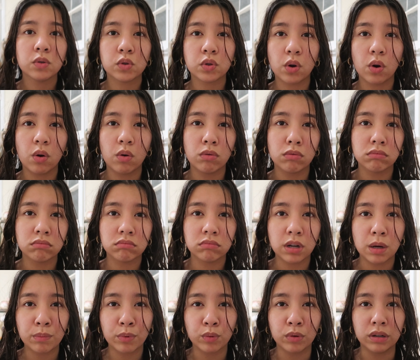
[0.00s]
So,
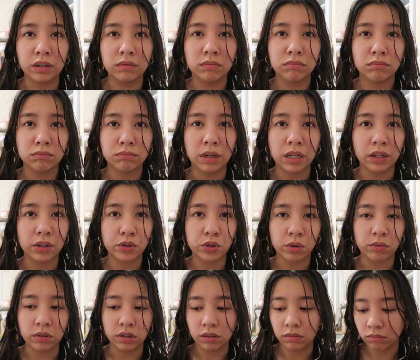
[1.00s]
number one,
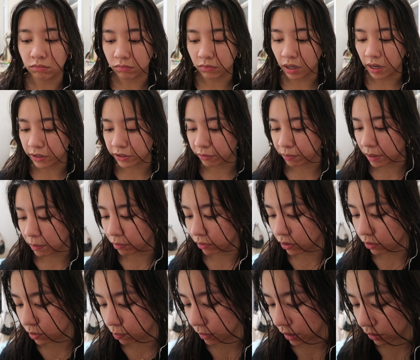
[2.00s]
melatonin. Lots of people
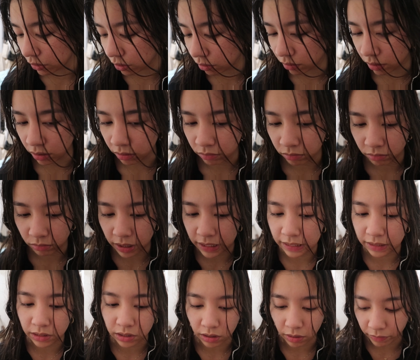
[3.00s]
use melatonin.
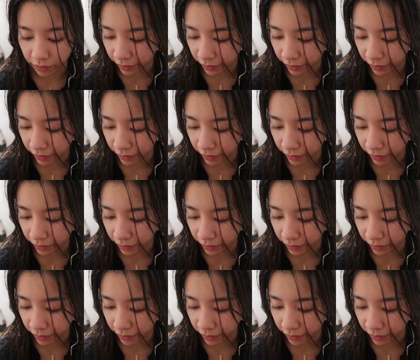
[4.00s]
It's a